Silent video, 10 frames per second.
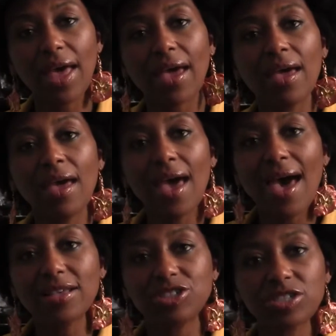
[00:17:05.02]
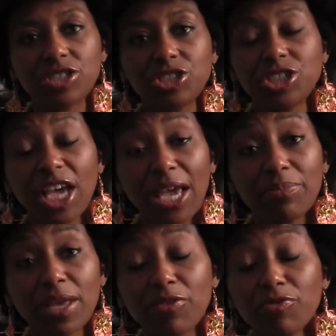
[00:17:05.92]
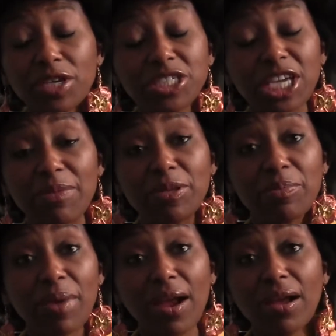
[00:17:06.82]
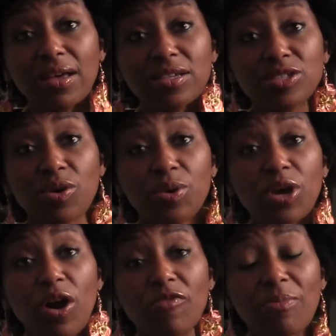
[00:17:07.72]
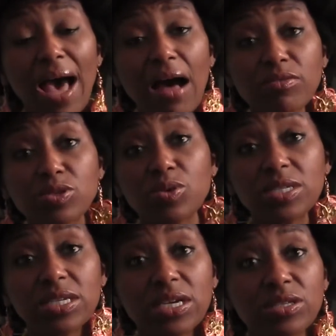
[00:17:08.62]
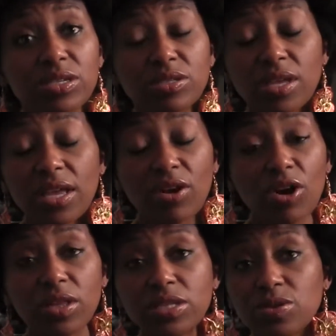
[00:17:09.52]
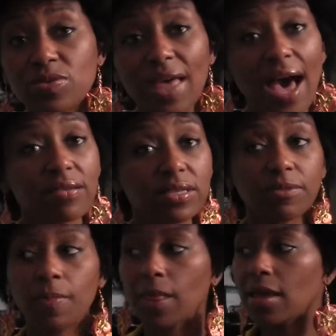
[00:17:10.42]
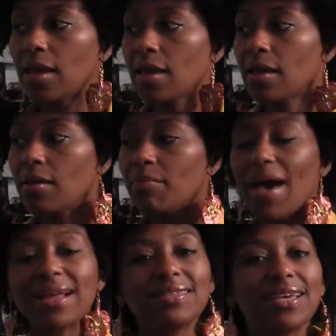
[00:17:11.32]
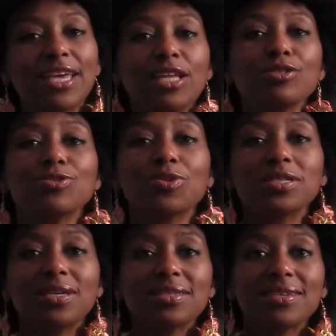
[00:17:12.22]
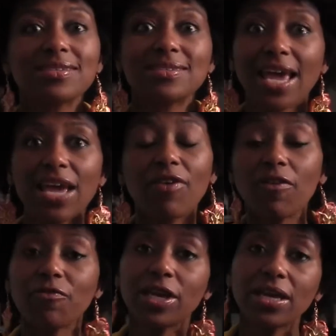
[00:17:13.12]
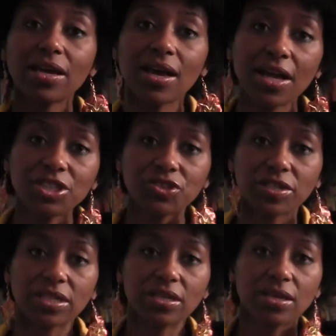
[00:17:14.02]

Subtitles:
that has just shaped and reshaped America. So we gone from outsourcing in early 2000 back to insourcing to save our freaking country.